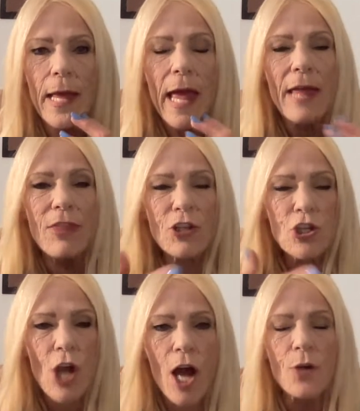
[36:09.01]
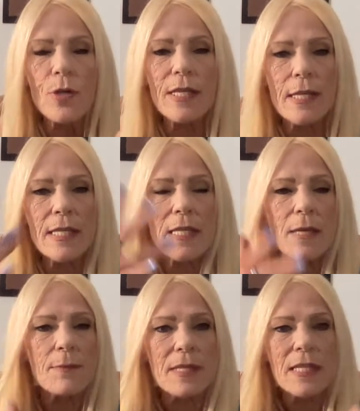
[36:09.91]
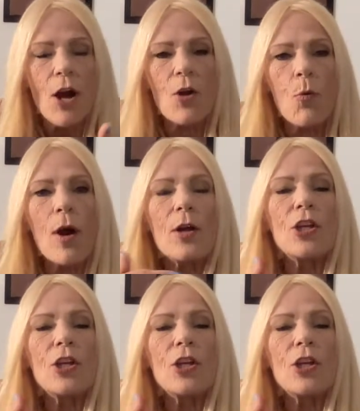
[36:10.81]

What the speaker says: and the chakra systems are what